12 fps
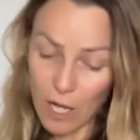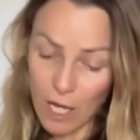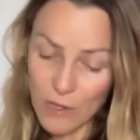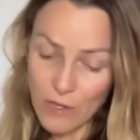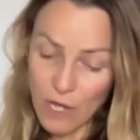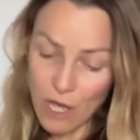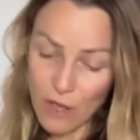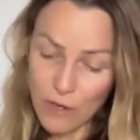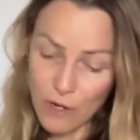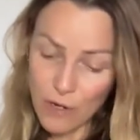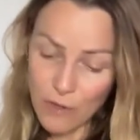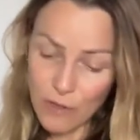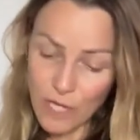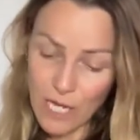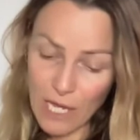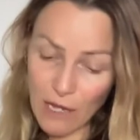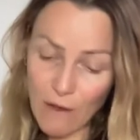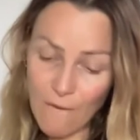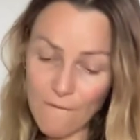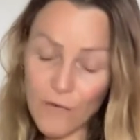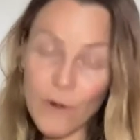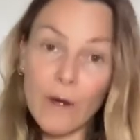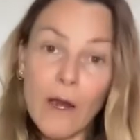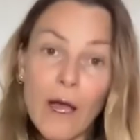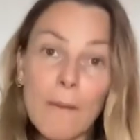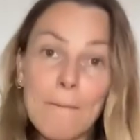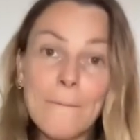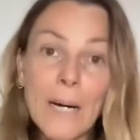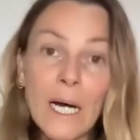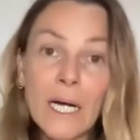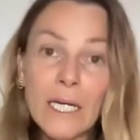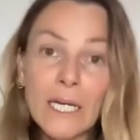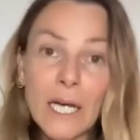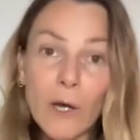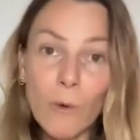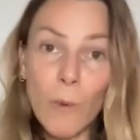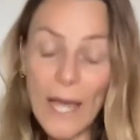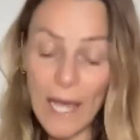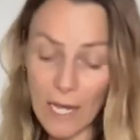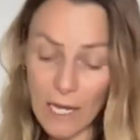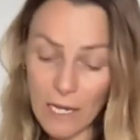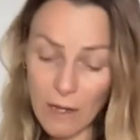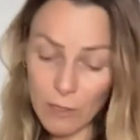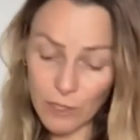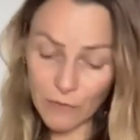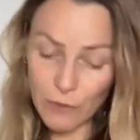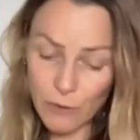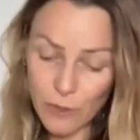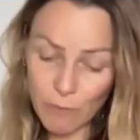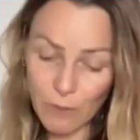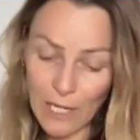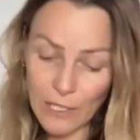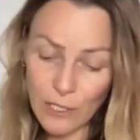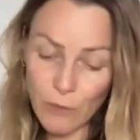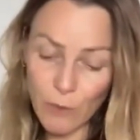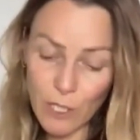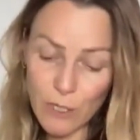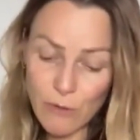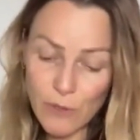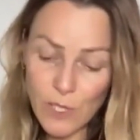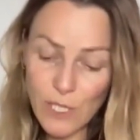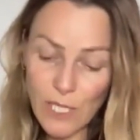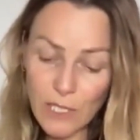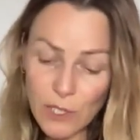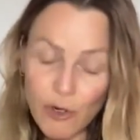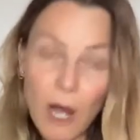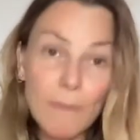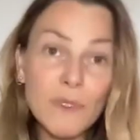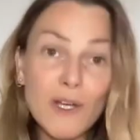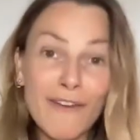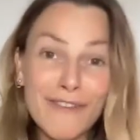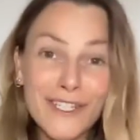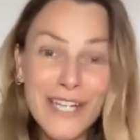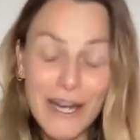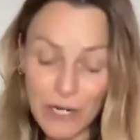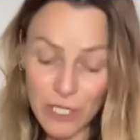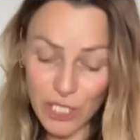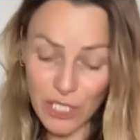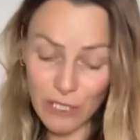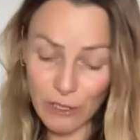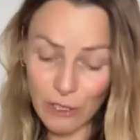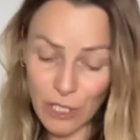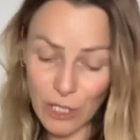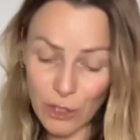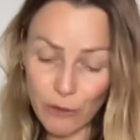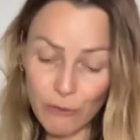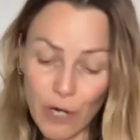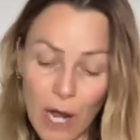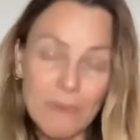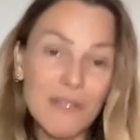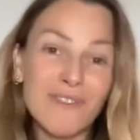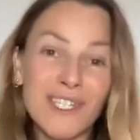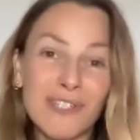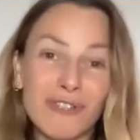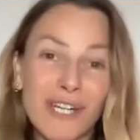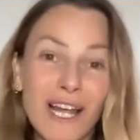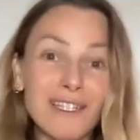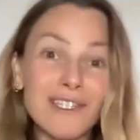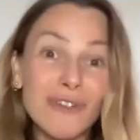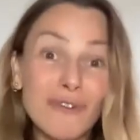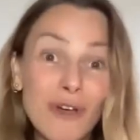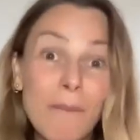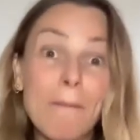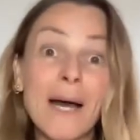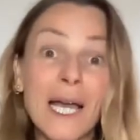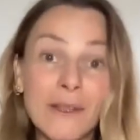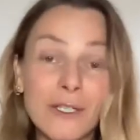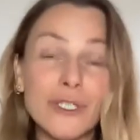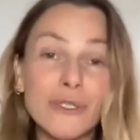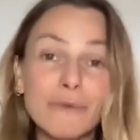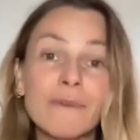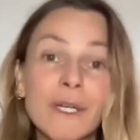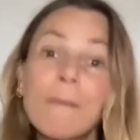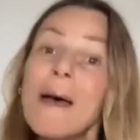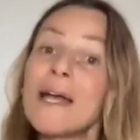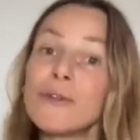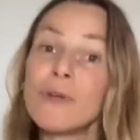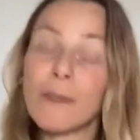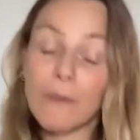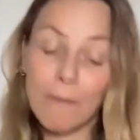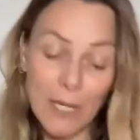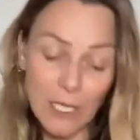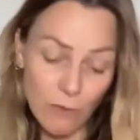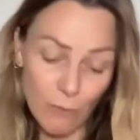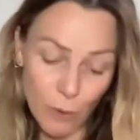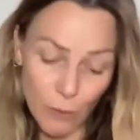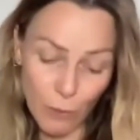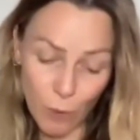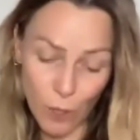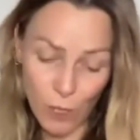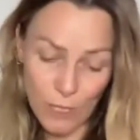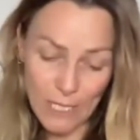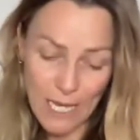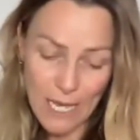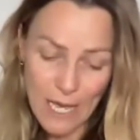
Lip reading: another thing for a bug away diffuser blend, you want to do 6 drops of the TerraShield, 2 drops of citronella. So you combine the 2 of them and you get the best of both worlds.